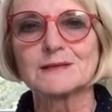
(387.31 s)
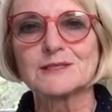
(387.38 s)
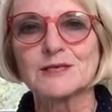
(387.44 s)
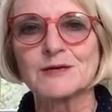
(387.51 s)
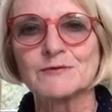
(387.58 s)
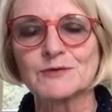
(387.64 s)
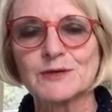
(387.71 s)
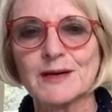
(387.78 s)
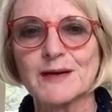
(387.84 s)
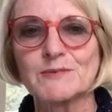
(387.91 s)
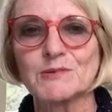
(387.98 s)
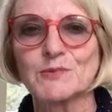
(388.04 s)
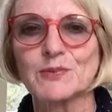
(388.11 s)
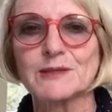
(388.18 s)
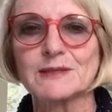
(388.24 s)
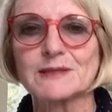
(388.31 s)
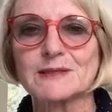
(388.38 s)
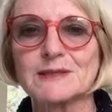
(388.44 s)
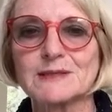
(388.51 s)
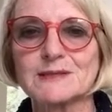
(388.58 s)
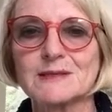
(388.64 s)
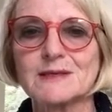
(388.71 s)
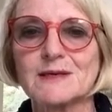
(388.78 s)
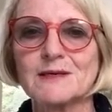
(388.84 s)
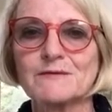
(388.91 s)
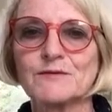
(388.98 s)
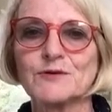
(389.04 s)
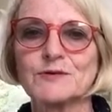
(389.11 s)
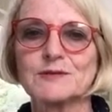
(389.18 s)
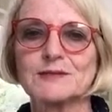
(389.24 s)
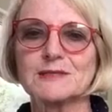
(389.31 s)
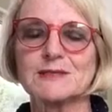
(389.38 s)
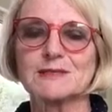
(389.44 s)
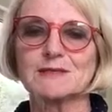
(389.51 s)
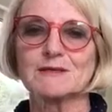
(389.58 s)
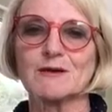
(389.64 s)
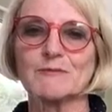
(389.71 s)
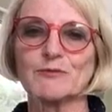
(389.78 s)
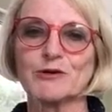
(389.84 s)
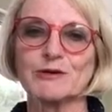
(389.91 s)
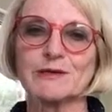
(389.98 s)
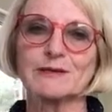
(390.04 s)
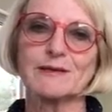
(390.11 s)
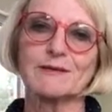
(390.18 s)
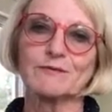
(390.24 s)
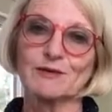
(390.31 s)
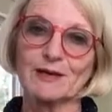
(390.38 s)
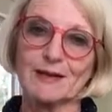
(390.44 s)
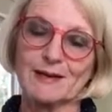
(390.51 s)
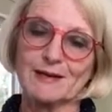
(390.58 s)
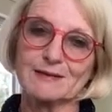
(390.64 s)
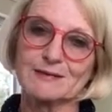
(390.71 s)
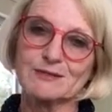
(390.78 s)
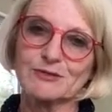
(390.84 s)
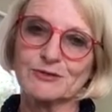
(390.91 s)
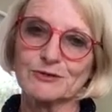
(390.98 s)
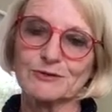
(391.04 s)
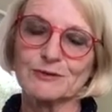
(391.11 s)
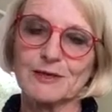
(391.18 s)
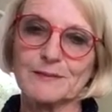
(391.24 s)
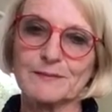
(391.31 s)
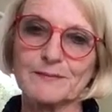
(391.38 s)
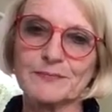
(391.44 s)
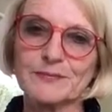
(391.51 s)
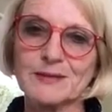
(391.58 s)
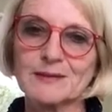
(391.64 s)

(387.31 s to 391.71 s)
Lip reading: general capabilities for the teacher librarian that relate to